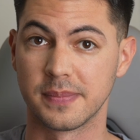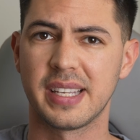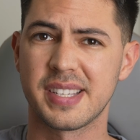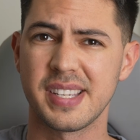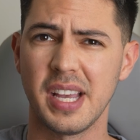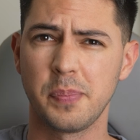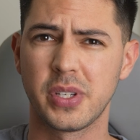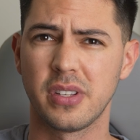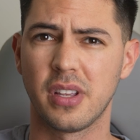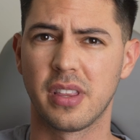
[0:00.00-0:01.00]

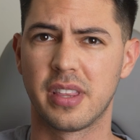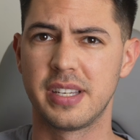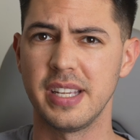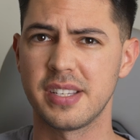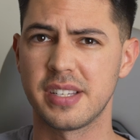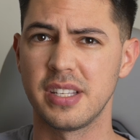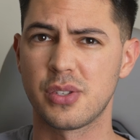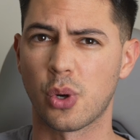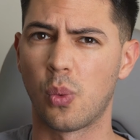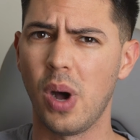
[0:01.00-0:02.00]
Except the
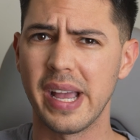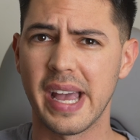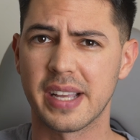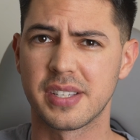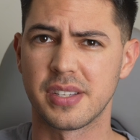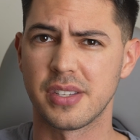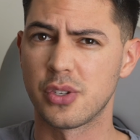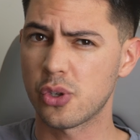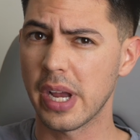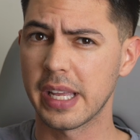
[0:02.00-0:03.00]
distance or y-axis
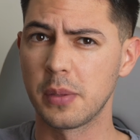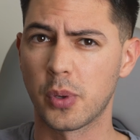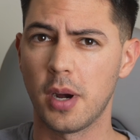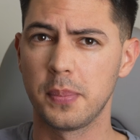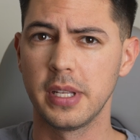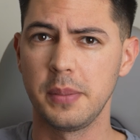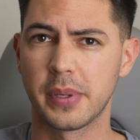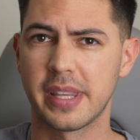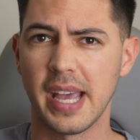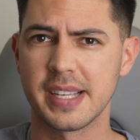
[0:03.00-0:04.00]
is tracking properly,
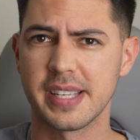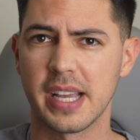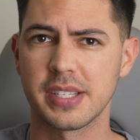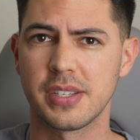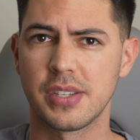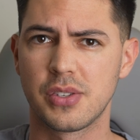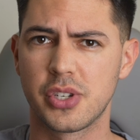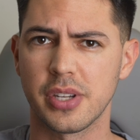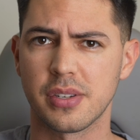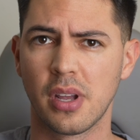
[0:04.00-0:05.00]
but the x-axis is
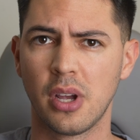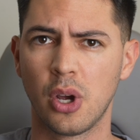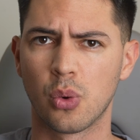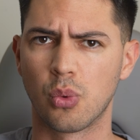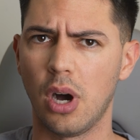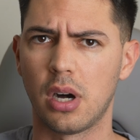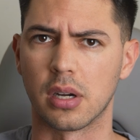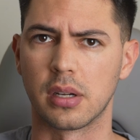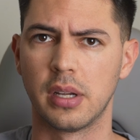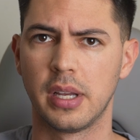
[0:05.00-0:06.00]
just
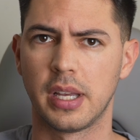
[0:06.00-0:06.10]
wrong.